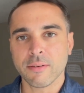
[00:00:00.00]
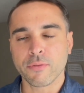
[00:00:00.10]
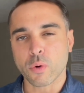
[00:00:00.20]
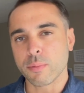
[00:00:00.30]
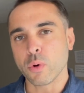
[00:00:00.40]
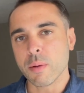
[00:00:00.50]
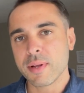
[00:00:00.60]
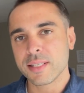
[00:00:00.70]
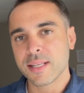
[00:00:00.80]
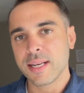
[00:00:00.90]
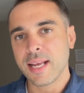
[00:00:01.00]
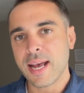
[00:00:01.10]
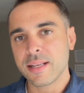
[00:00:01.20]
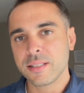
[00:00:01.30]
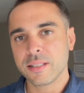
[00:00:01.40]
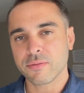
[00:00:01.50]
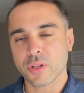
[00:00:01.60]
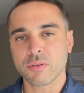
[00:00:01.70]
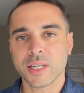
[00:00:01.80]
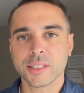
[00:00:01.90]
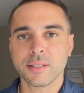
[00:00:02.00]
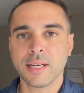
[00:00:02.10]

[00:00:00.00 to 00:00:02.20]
four appointments that he has for the rest of the